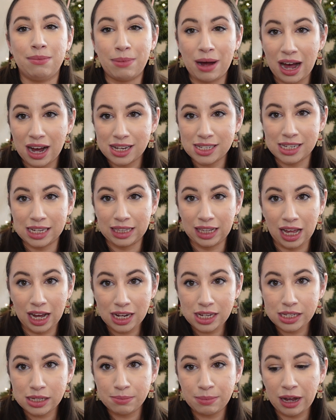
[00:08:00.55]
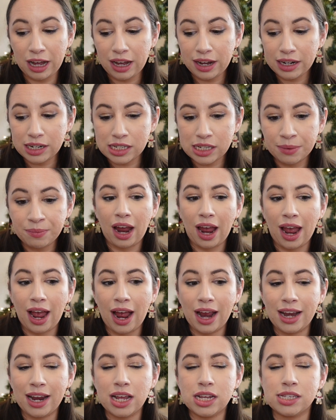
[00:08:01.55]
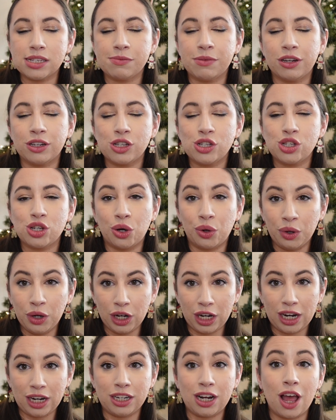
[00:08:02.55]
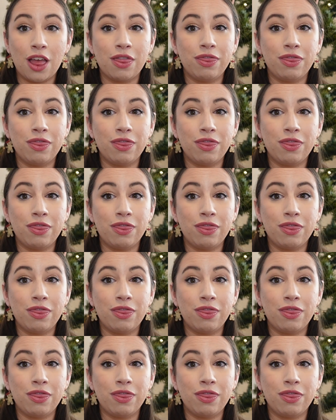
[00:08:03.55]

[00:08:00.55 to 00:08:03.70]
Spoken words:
a boxy luxe box, and it smelled so good.